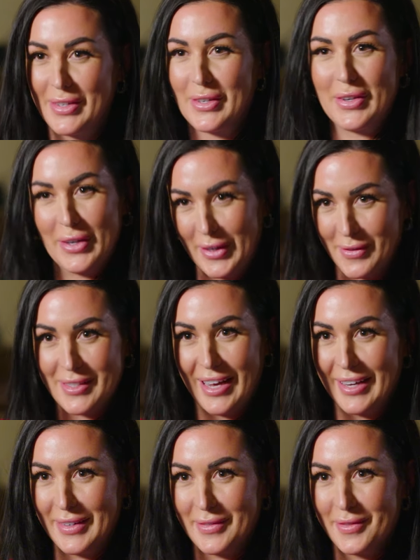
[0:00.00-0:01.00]
your nerves
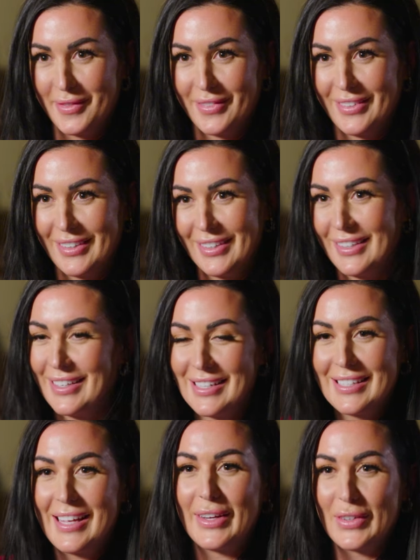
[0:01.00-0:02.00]
kind of right.
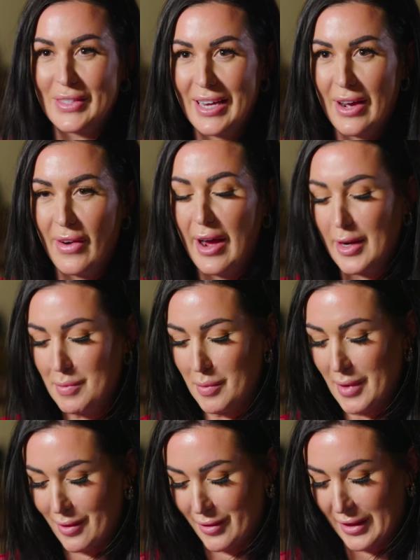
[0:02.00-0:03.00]
settle down. How do you
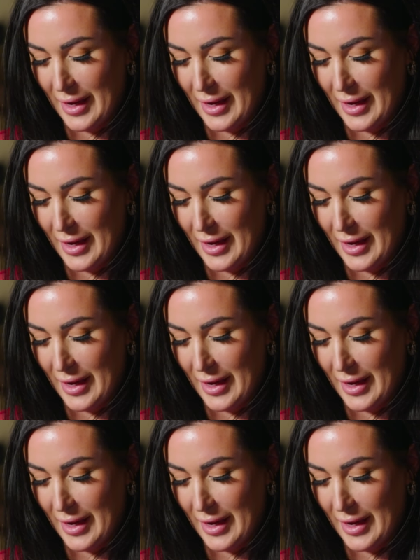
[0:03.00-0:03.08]
prepare for